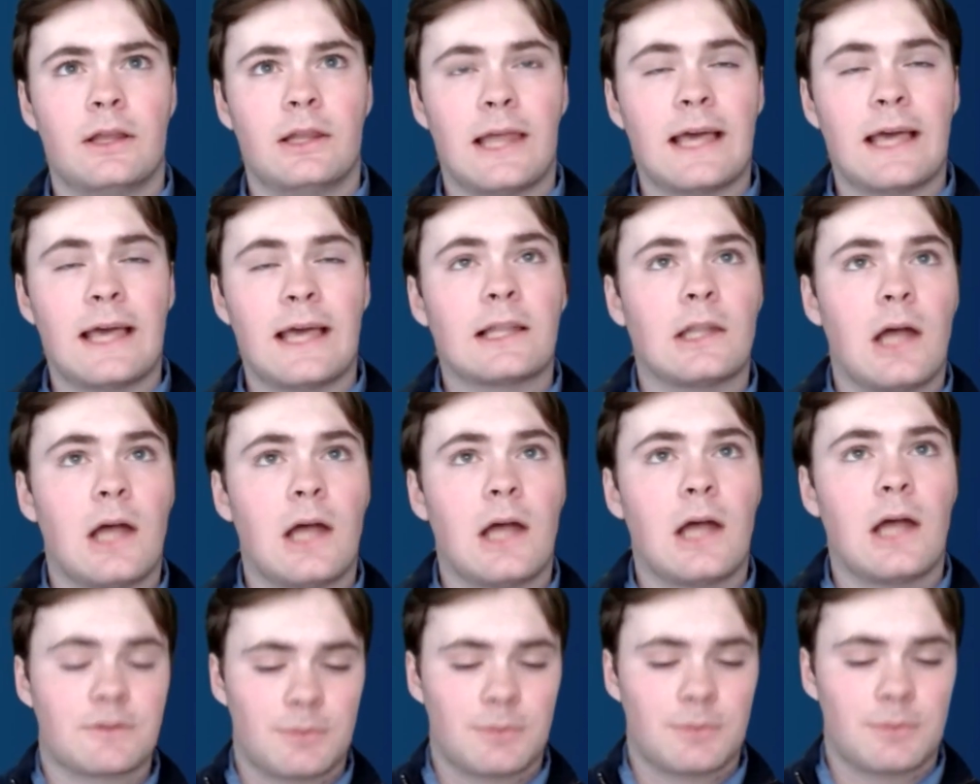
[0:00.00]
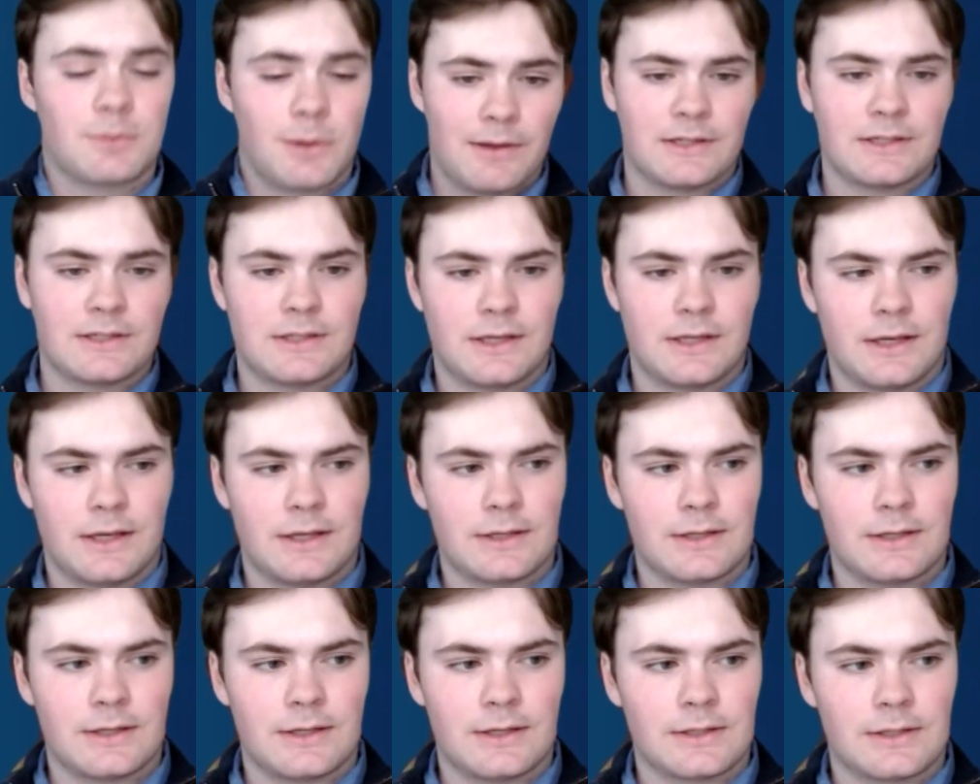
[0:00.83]
like a lot of small
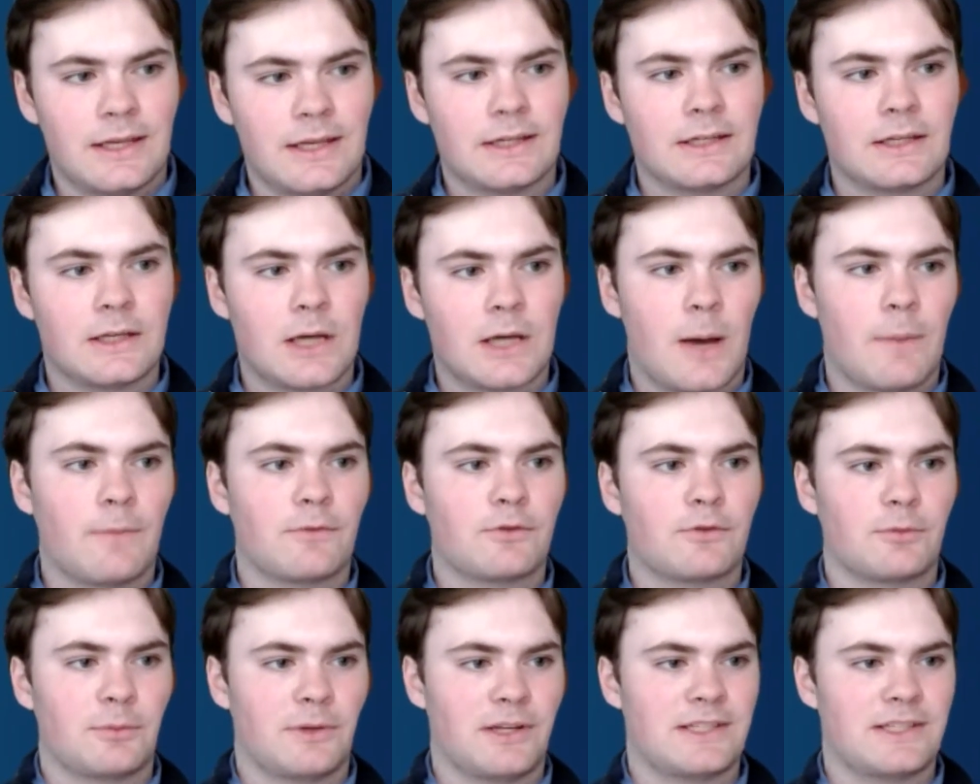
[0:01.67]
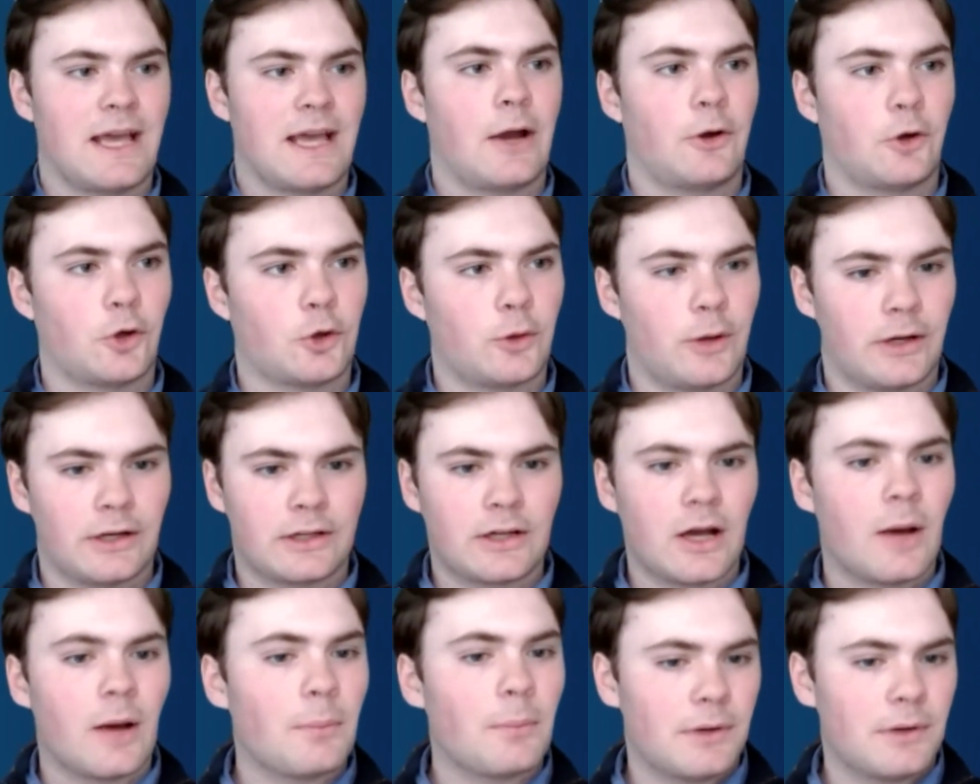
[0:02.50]
businesses, it didn't come from a desire to
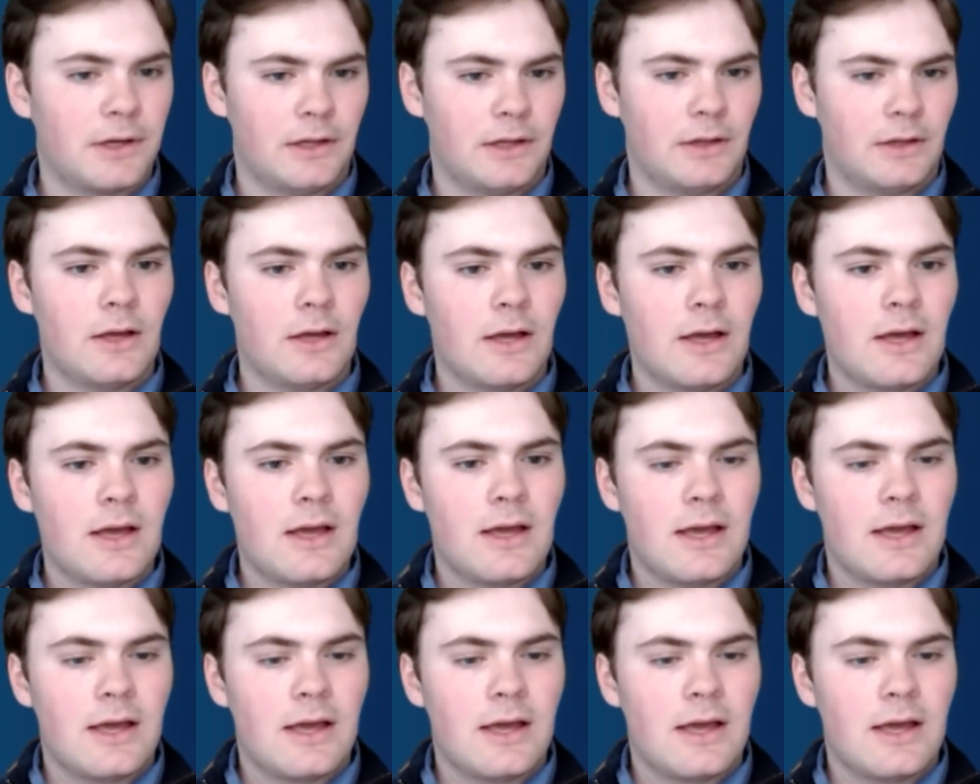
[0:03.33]
create a company.